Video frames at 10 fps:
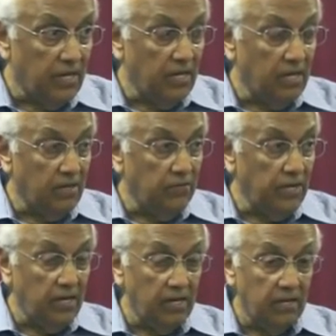
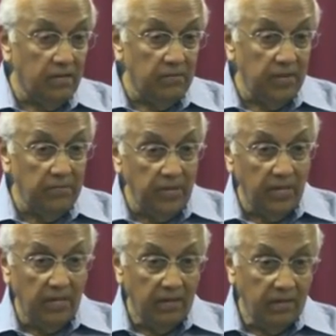inconvenient it may be,